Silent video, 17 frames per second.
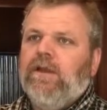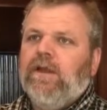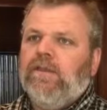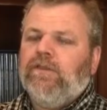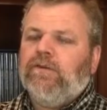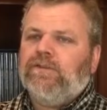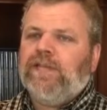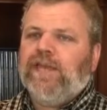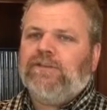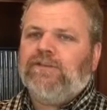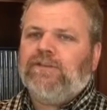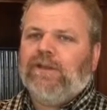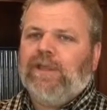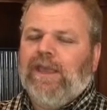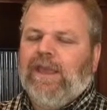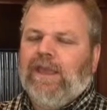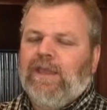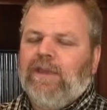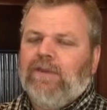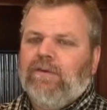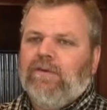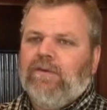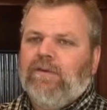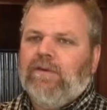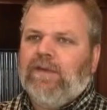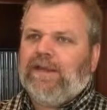There's actually a
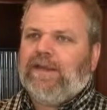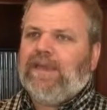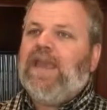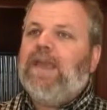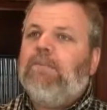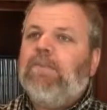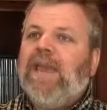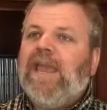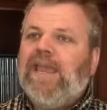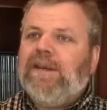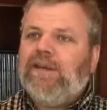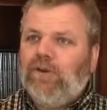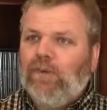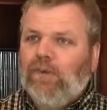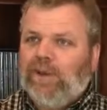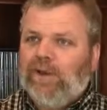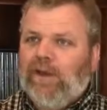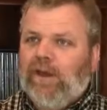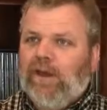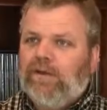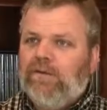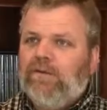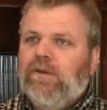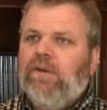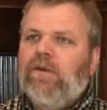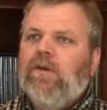campaign going
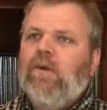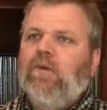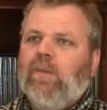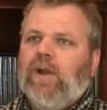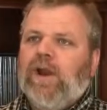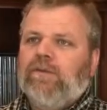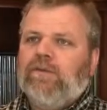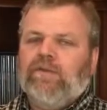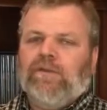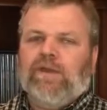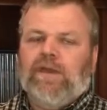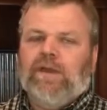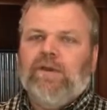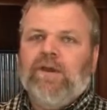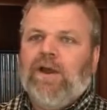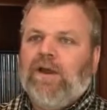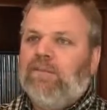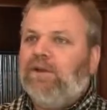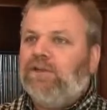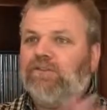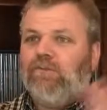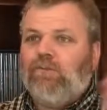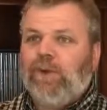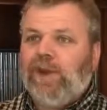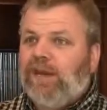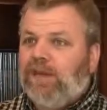on rather than a bunch
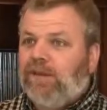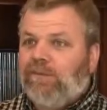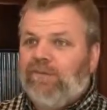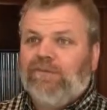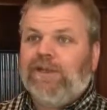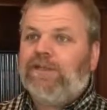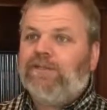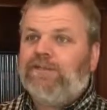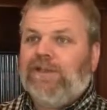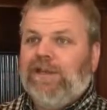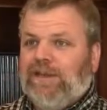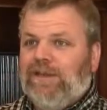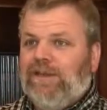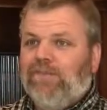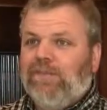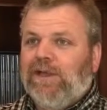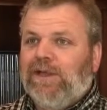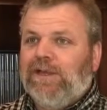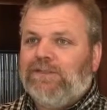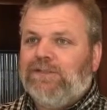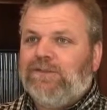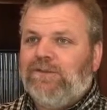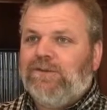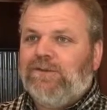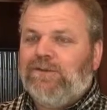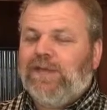of random events taking
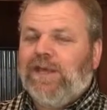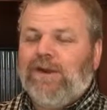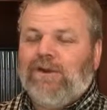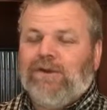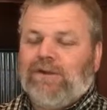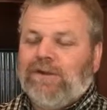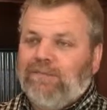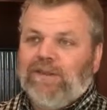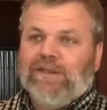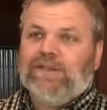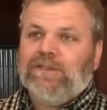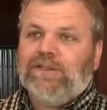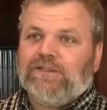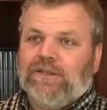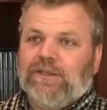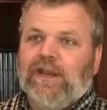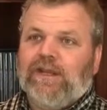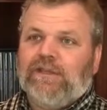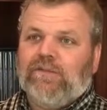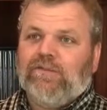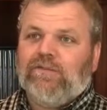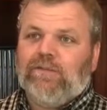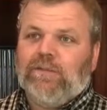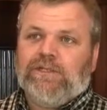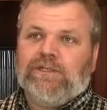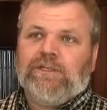place that are completely disconnected
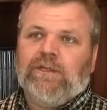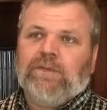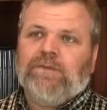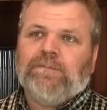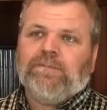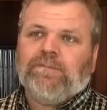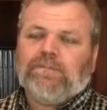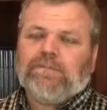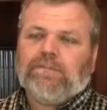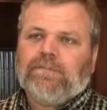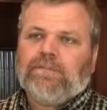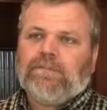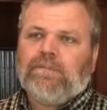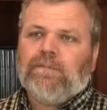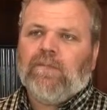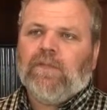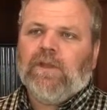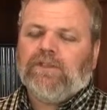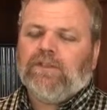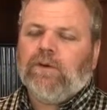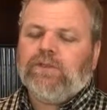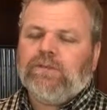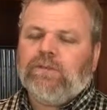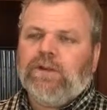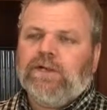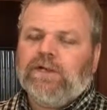from each other. So
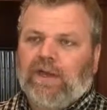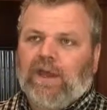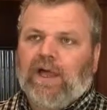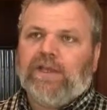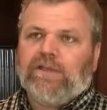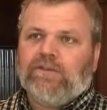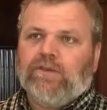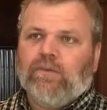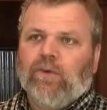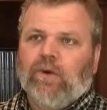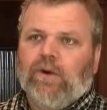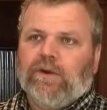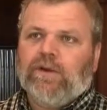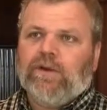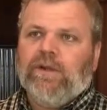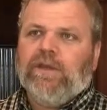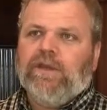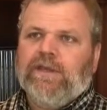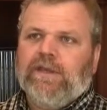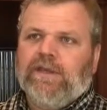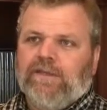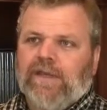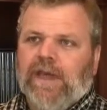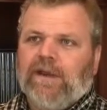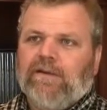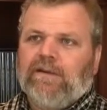it's been a delight to work in
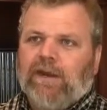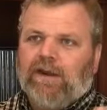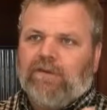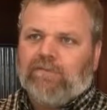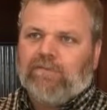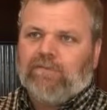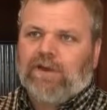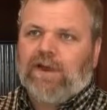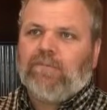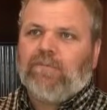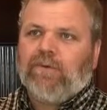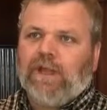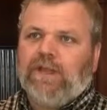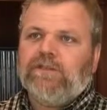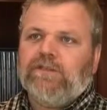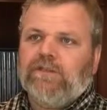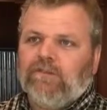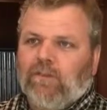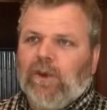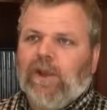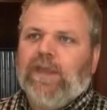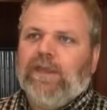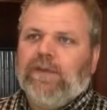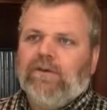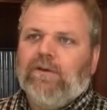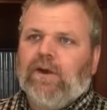that kind of comprehensive
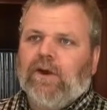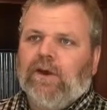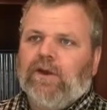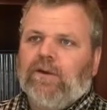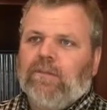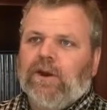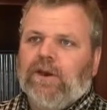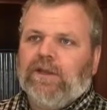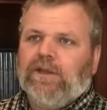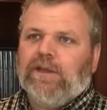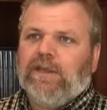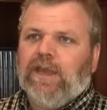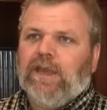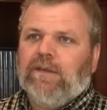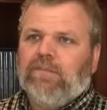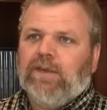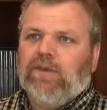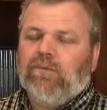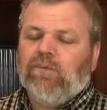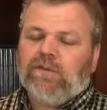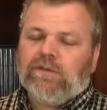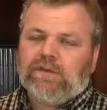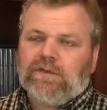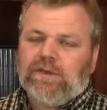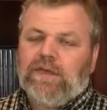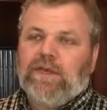way on our marketing campaign with
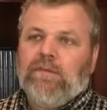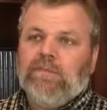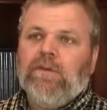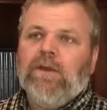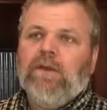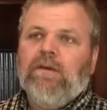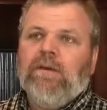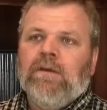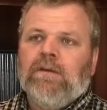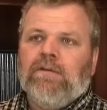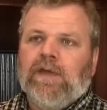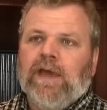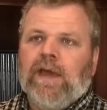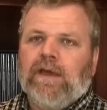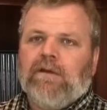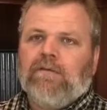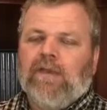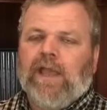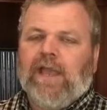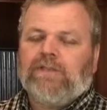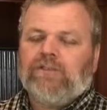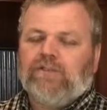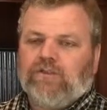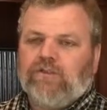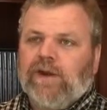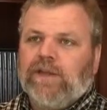a team that
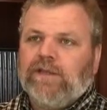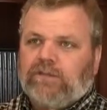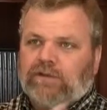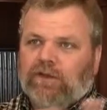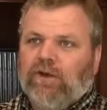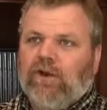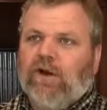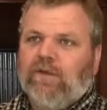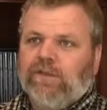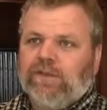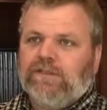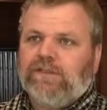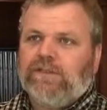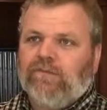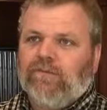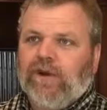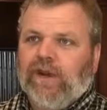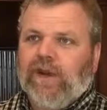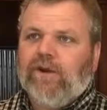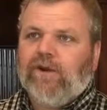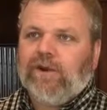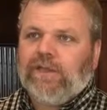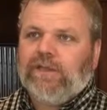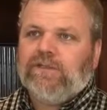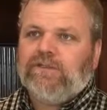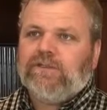has strengths in all these different
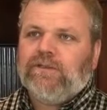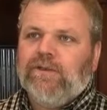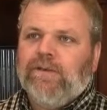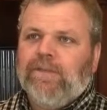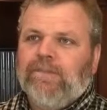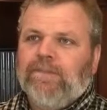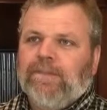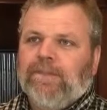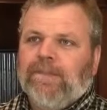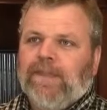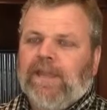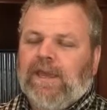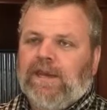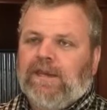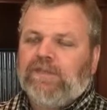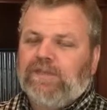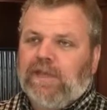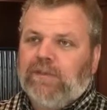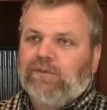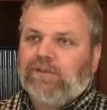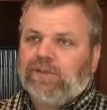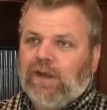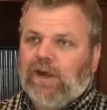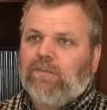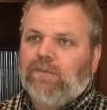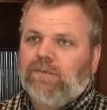areas and is able
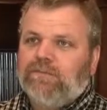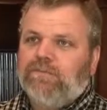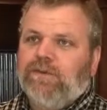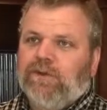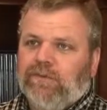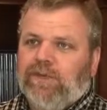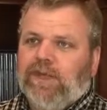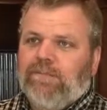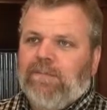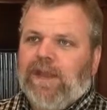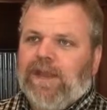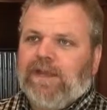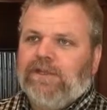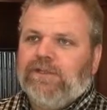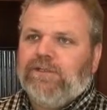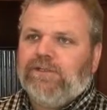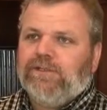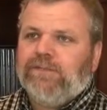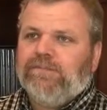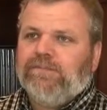to help us build that package.